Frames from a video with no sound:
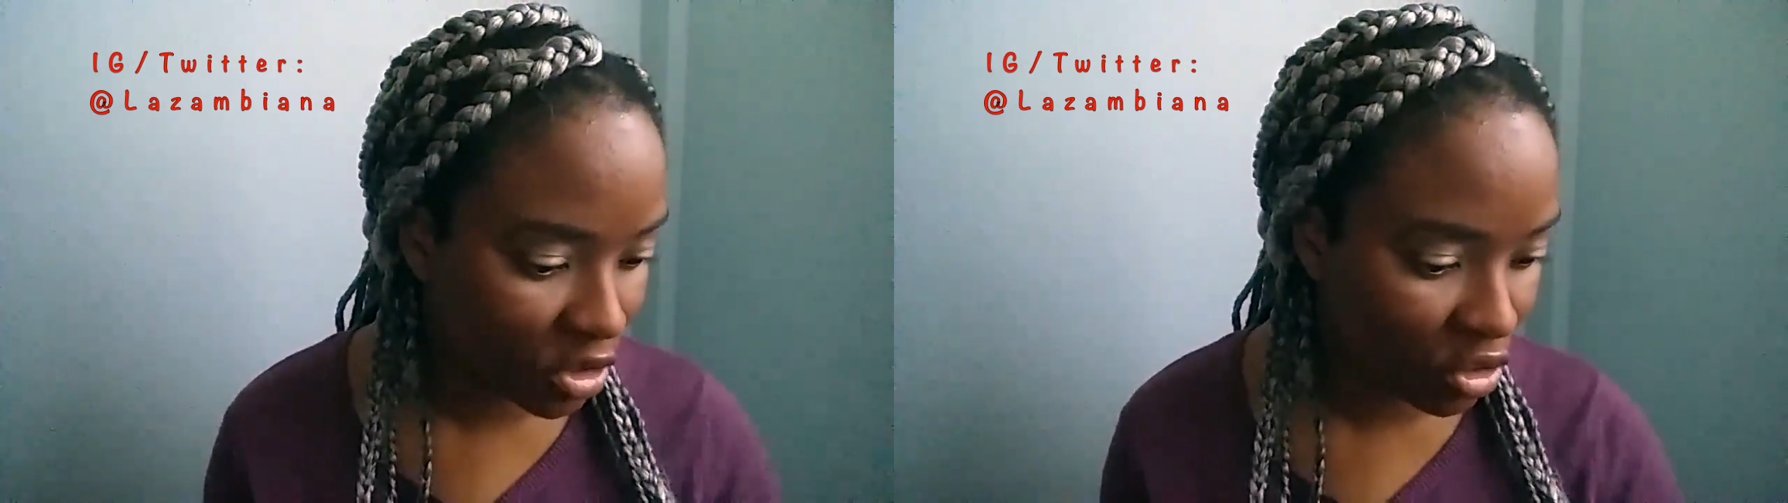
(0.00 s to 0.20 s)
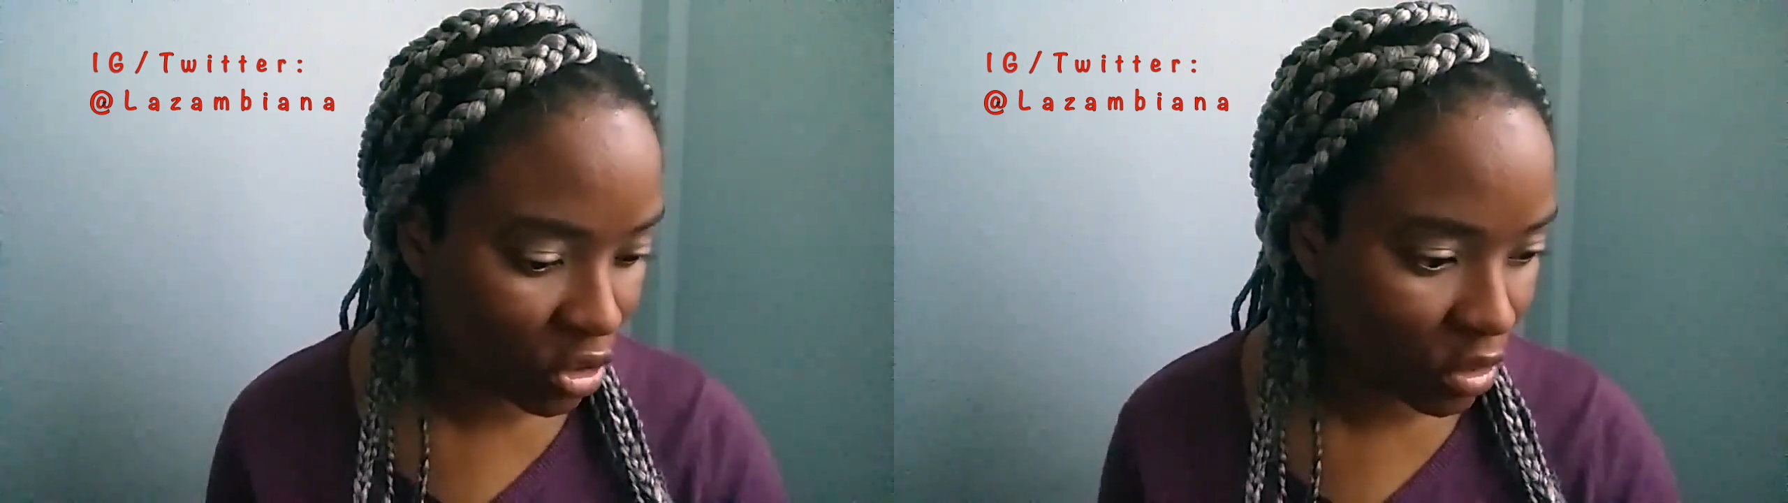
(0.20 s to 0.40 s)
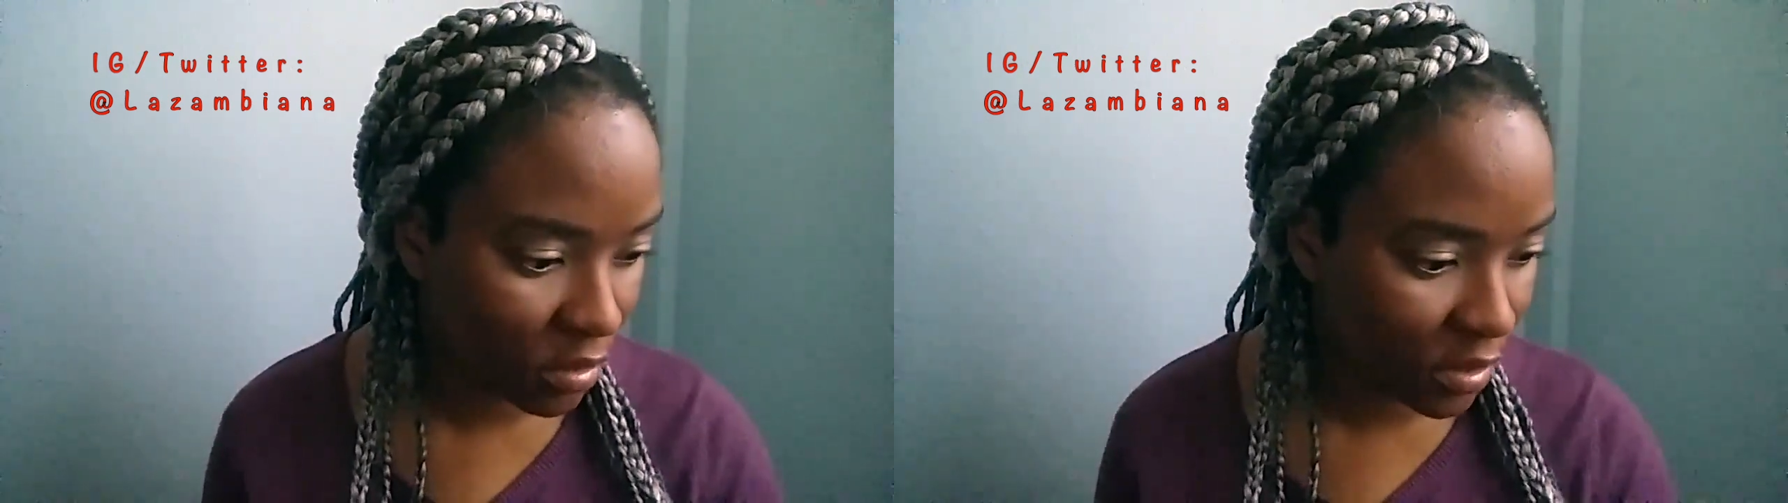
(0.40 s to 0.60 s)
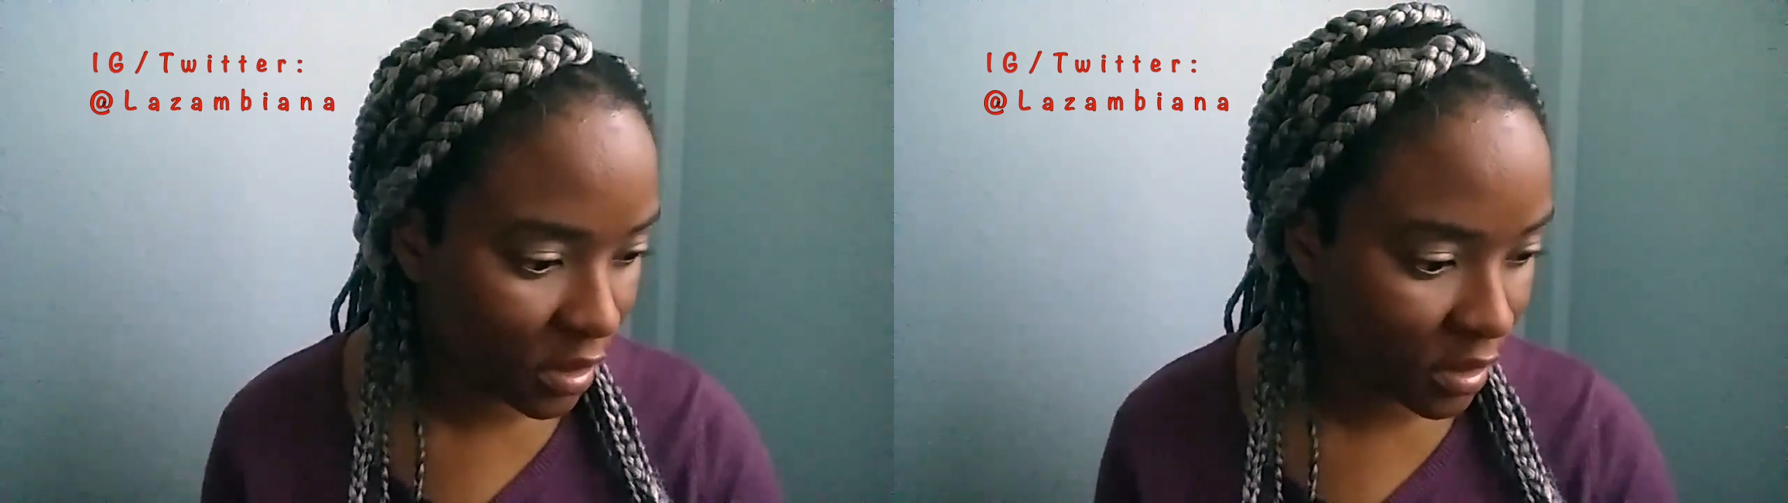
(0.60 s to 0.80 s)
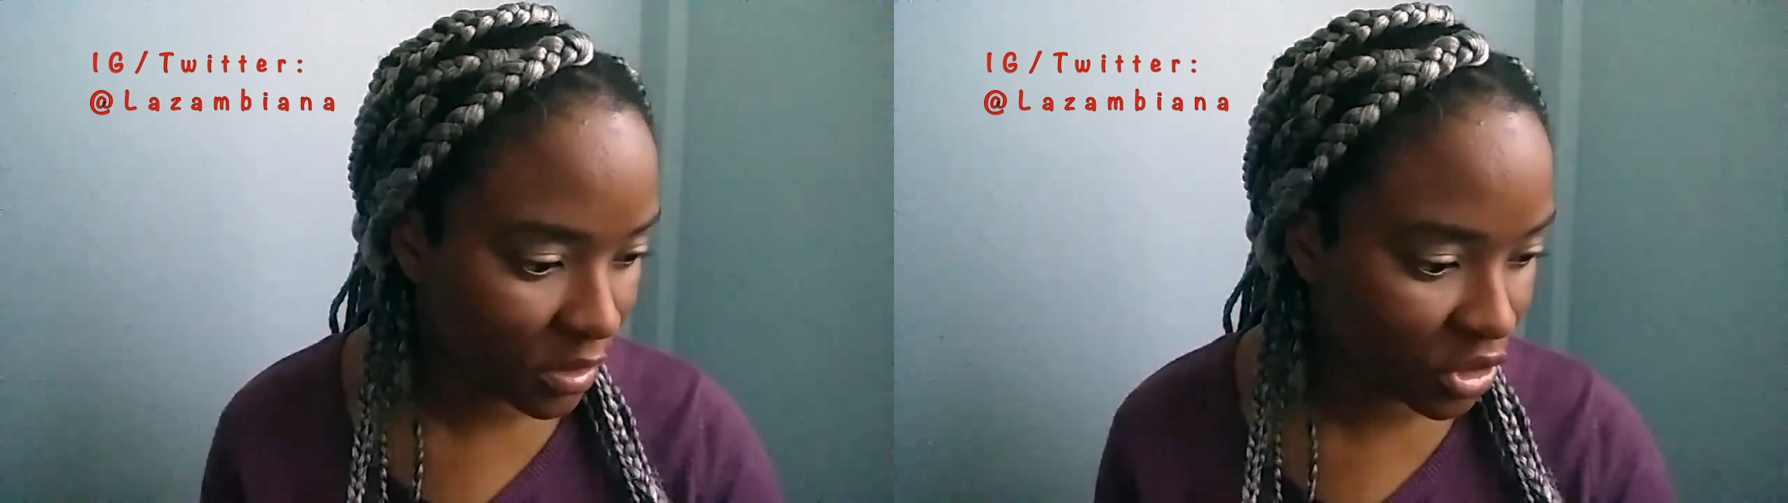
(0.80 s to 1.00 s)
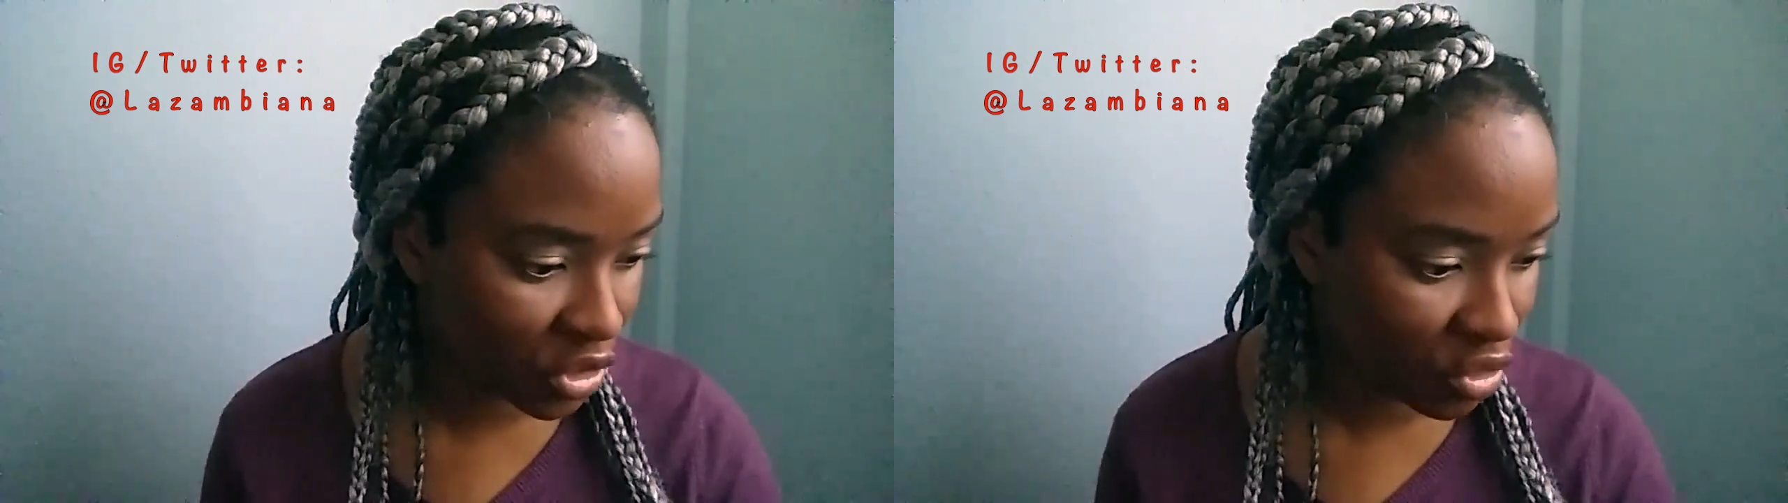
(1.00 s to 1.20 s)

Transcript: you know, she's